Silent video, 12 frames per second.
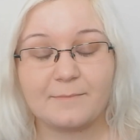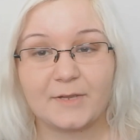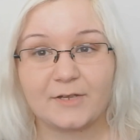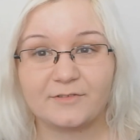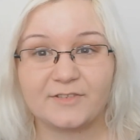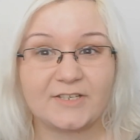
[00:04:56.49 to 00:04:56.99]

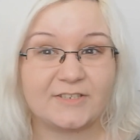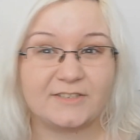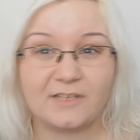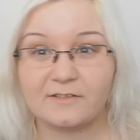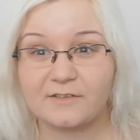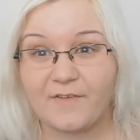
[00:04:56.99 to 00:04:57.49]
because there is
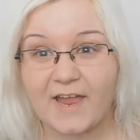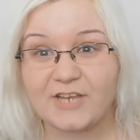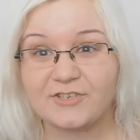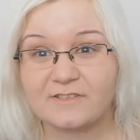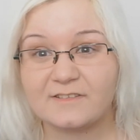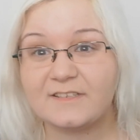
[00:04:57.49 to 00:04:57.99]
lots of
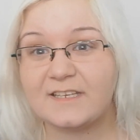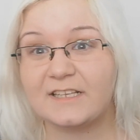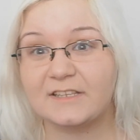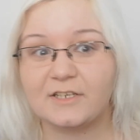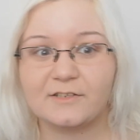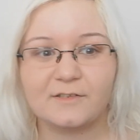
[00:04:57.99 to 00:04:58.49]
agency,
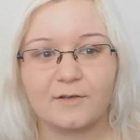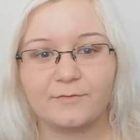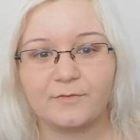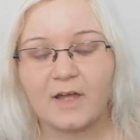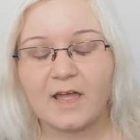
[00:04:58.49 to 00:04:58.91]
lots of